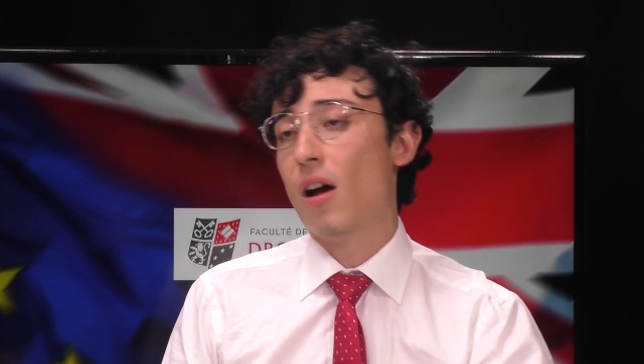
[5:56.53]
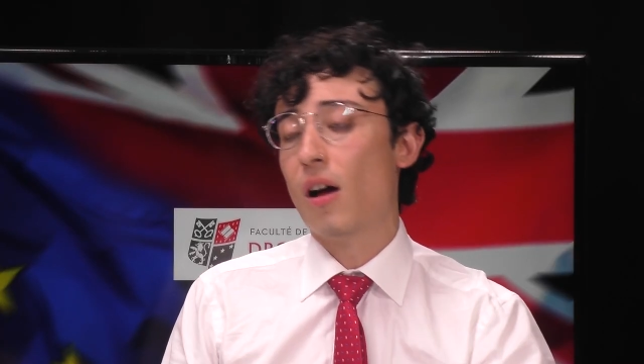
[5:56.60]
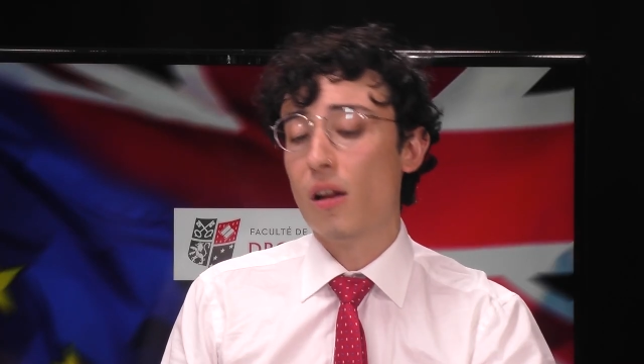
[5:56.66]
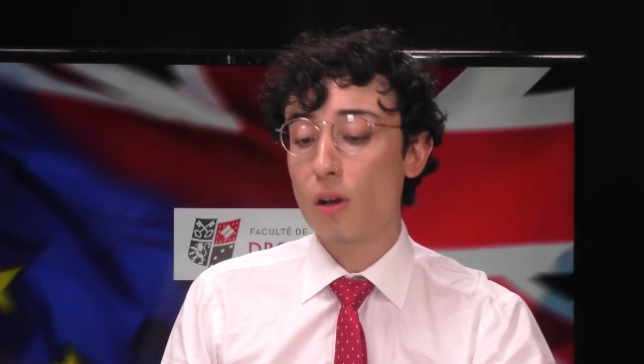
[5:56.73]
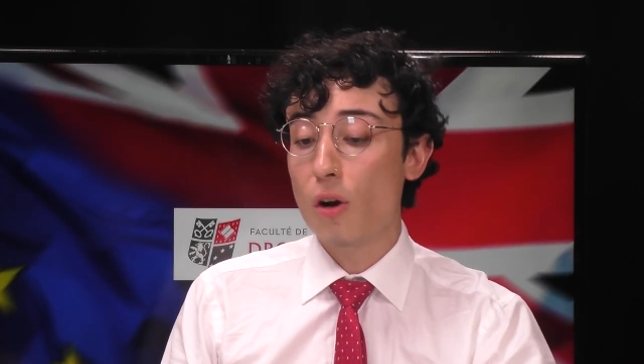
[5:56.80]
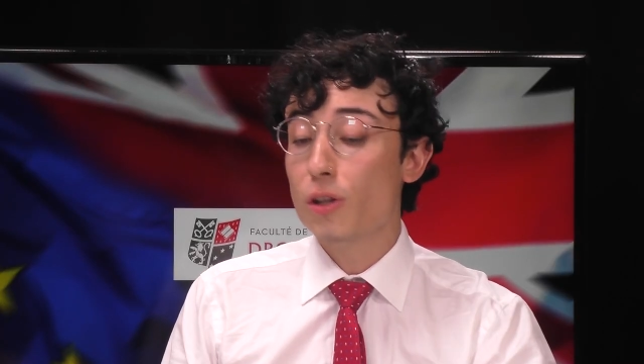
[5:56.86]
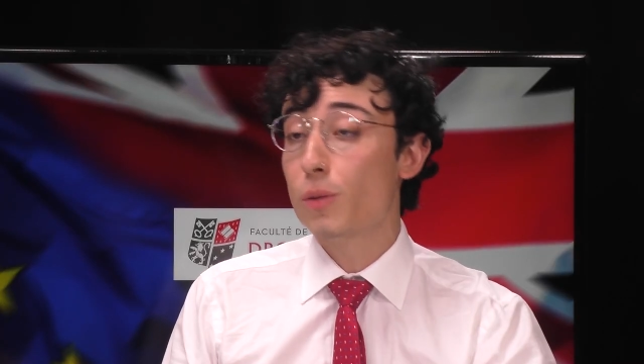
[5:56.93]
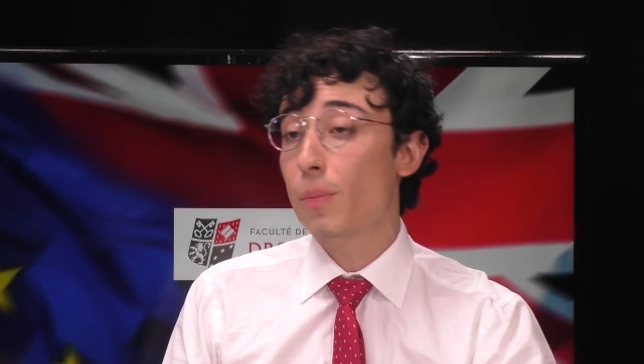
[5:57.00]
a
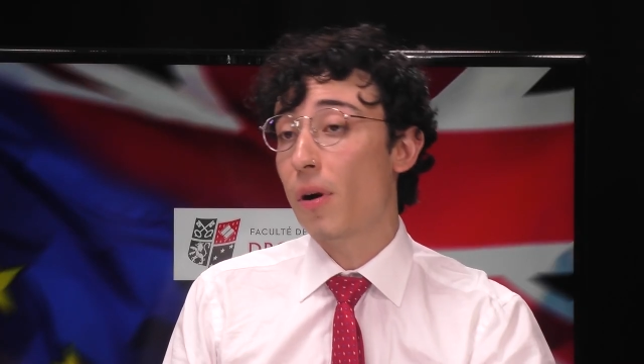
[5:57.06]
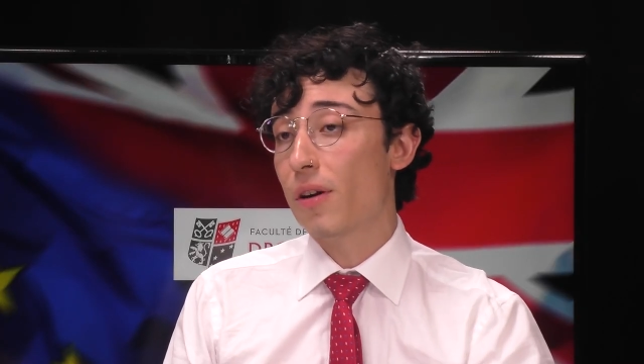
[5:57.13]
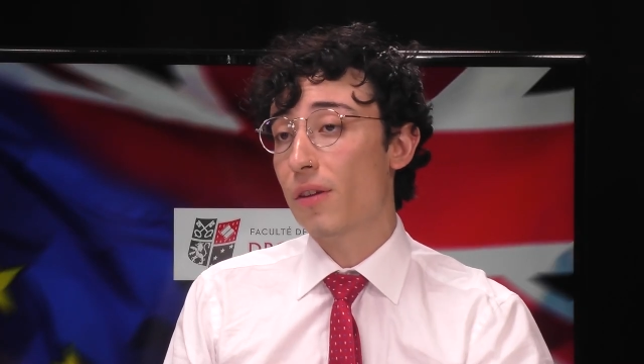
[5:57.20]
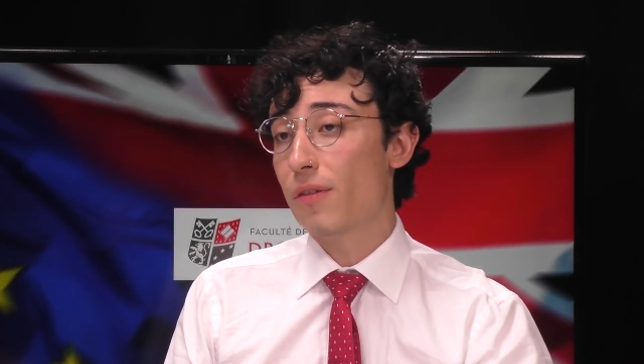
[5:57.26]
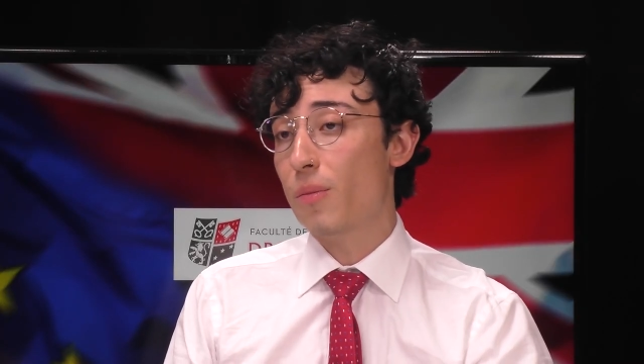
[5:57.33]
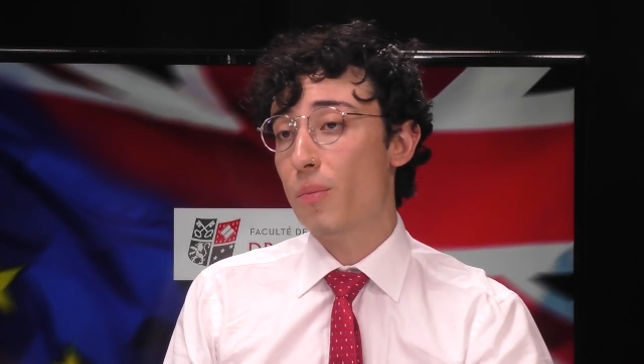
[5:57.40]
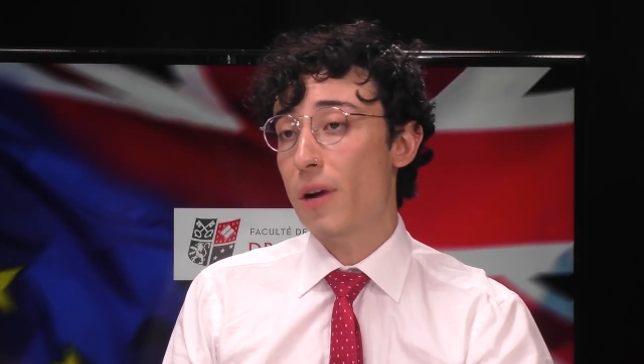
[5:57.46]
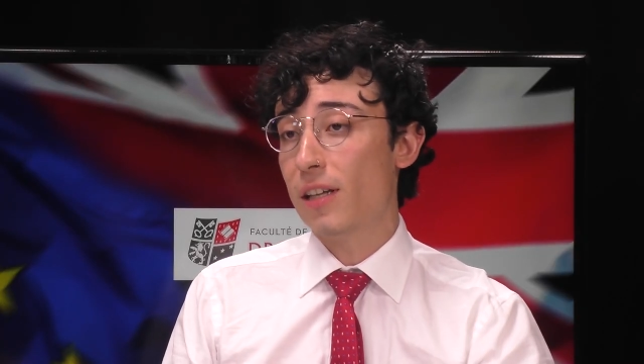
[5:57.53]
large part
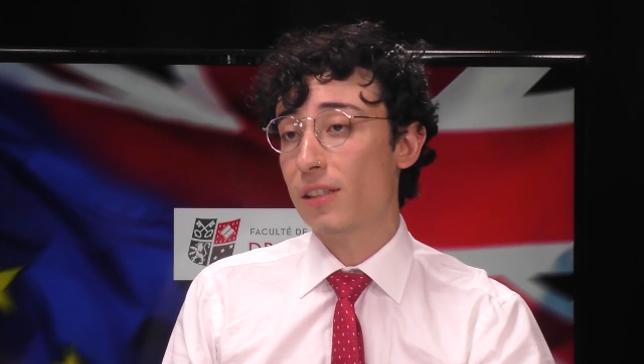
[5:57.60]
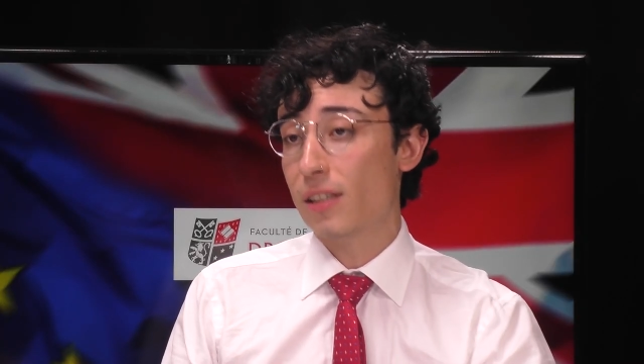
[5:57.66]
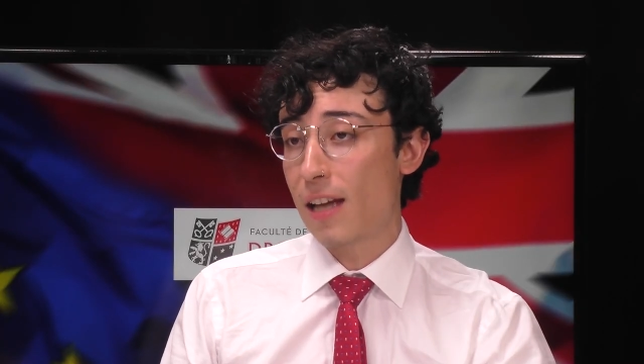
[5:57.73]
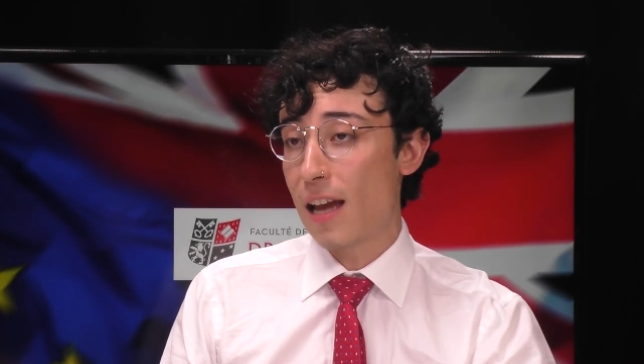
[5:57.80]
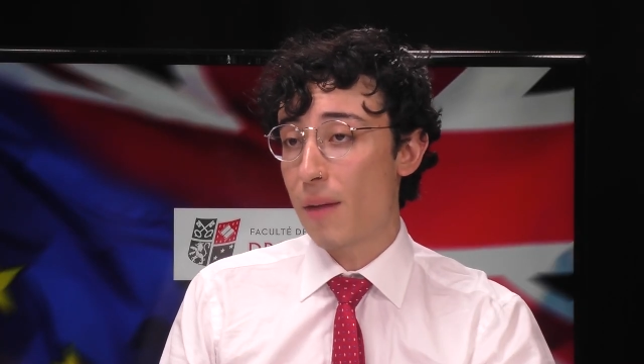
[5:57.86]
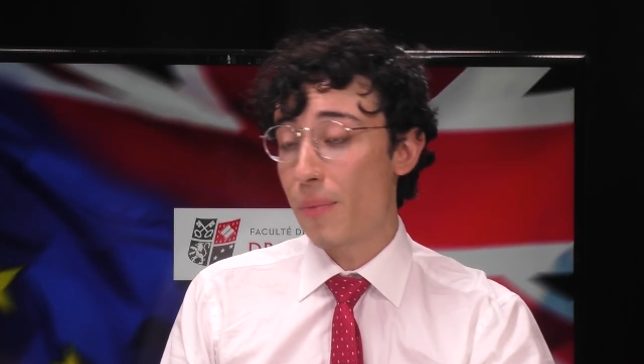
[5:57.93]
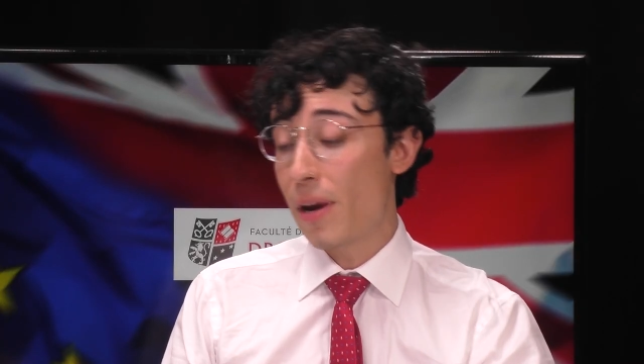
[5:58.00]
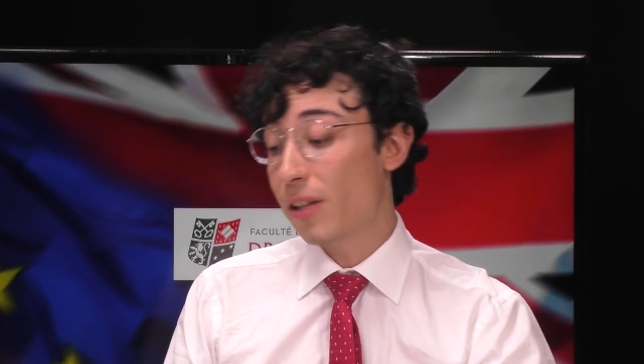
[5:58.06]
of the Brexit
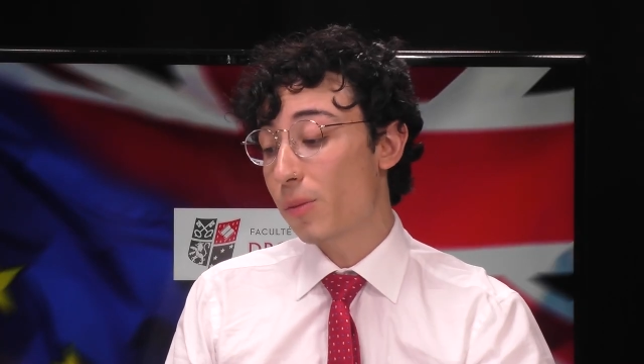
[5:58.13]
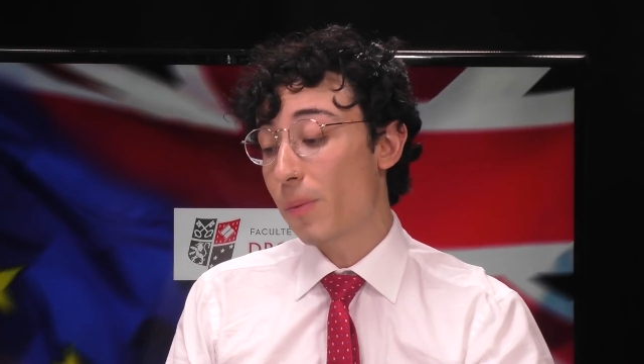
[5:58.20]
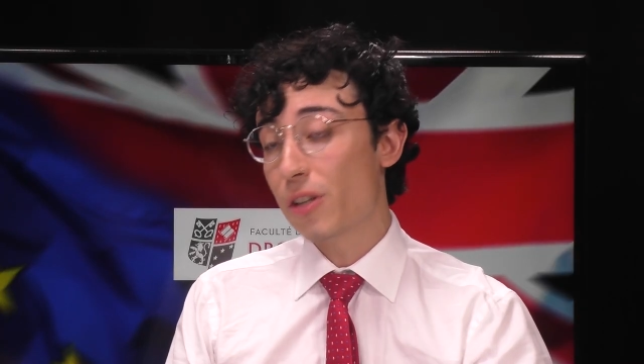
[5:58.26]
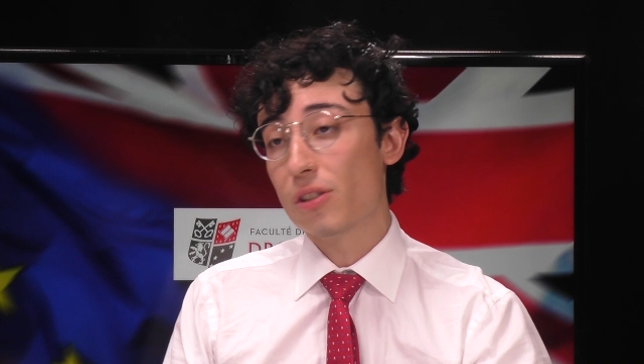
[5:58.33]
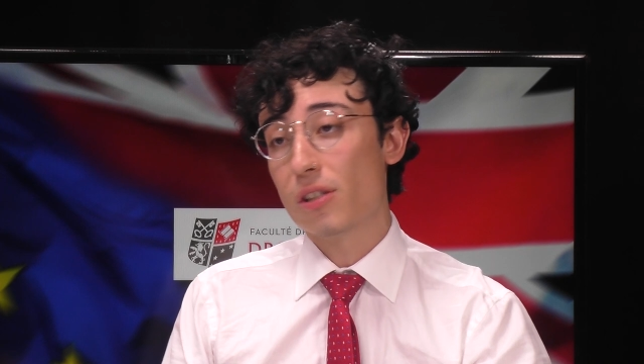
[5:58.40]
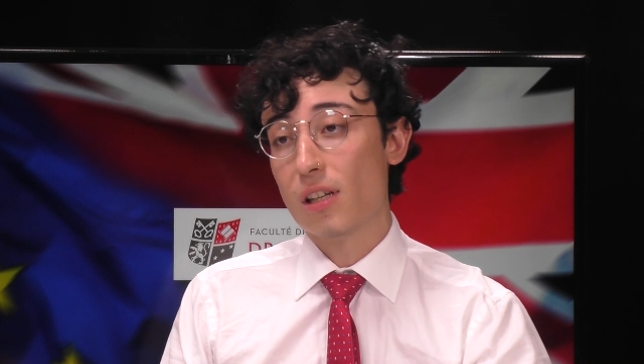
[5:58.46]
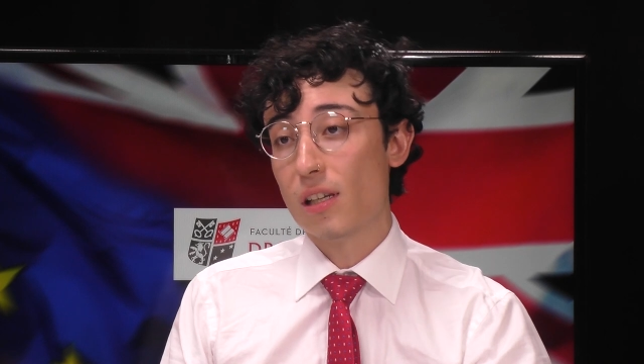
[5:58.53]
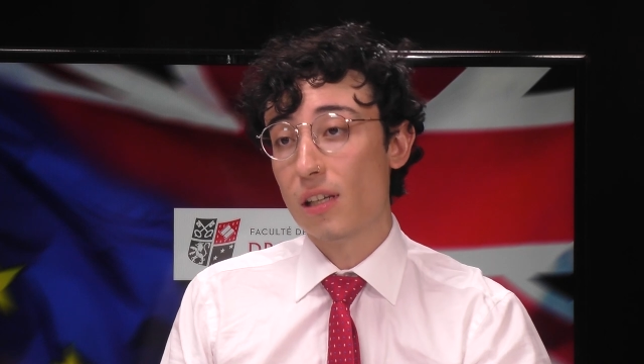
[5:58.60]
campaign,
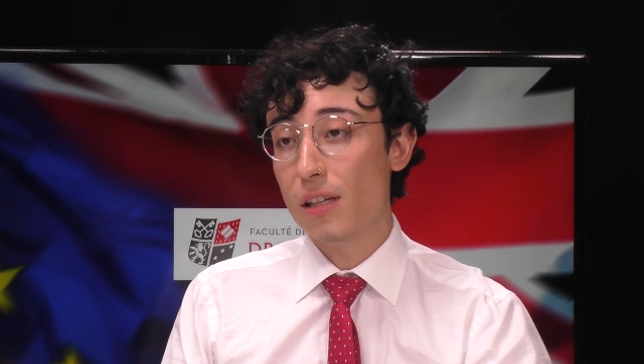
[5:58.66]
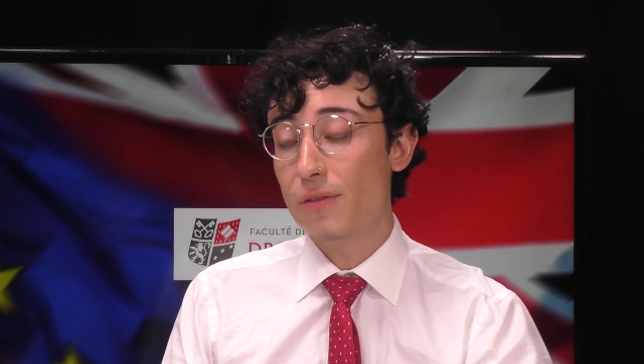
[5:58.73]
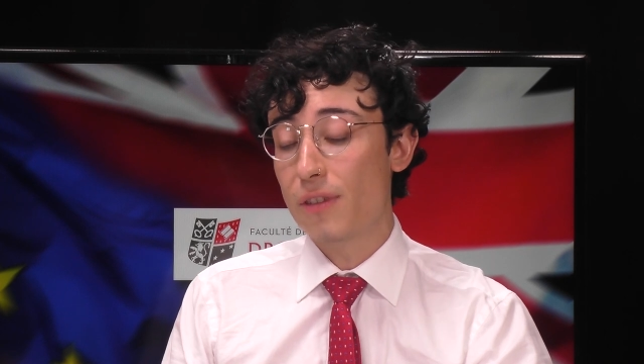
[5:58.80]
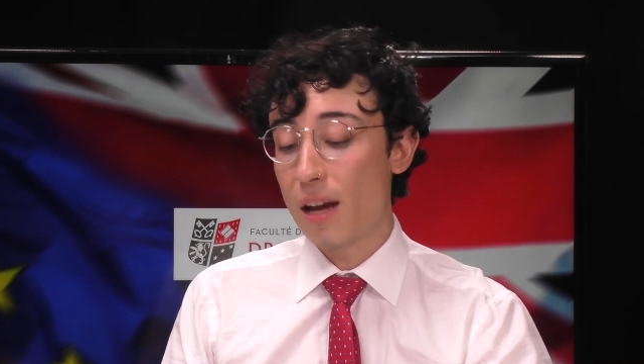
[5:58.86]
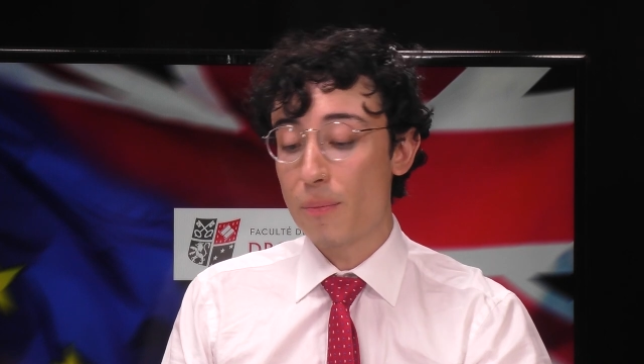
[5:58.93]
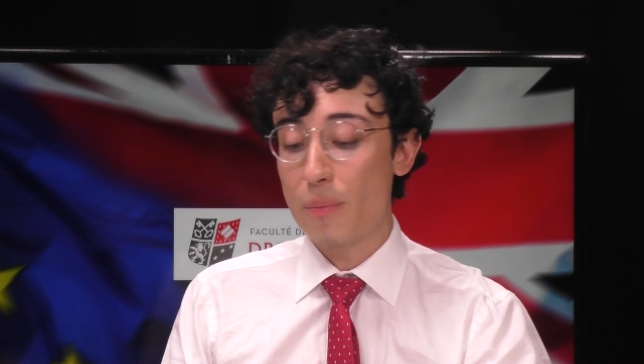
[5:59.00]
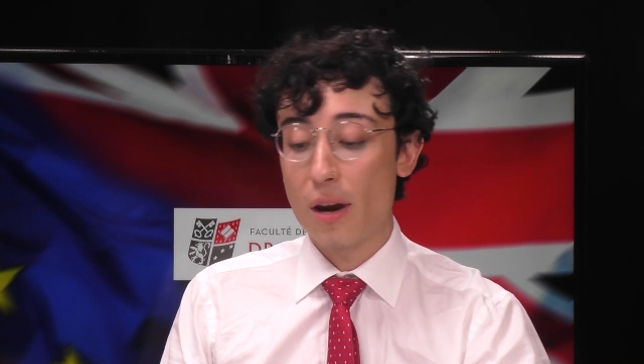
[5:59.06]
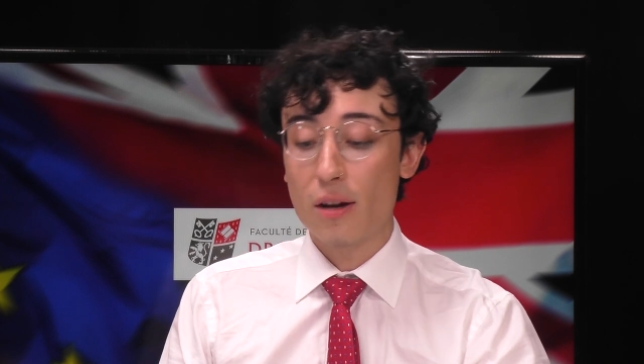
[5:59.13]
especially the Leave
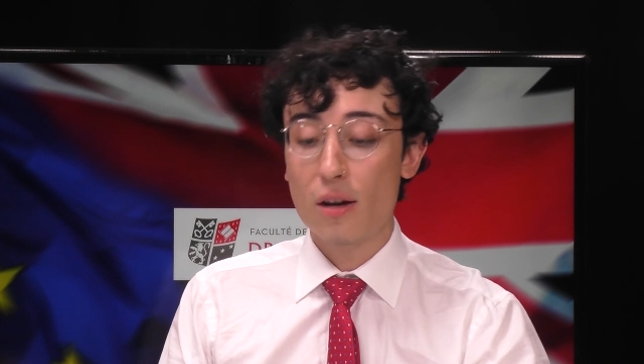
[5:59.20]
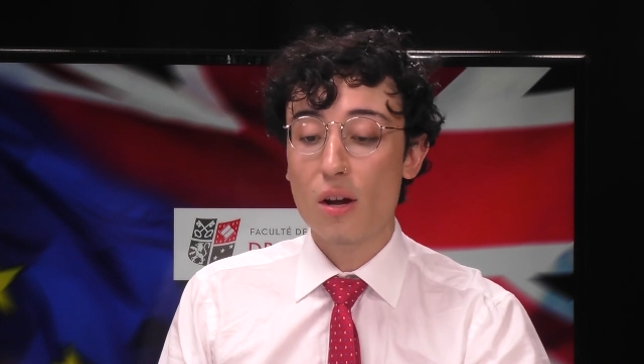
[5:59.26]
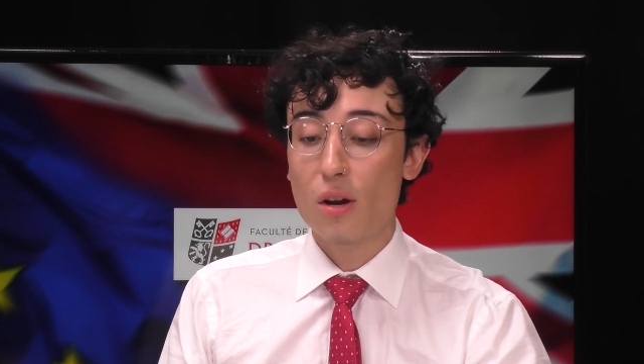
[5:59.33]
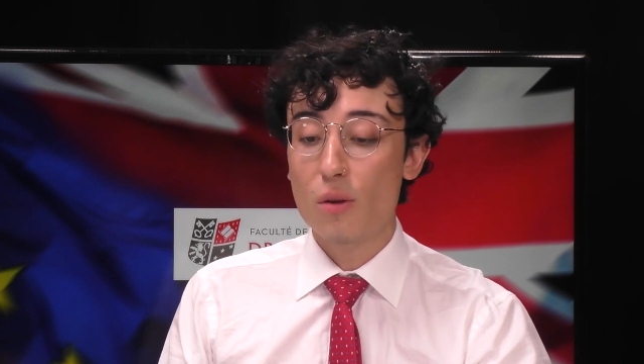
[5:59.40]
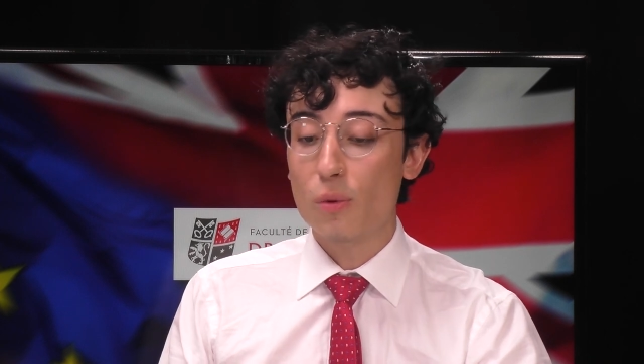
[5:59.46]
campaign,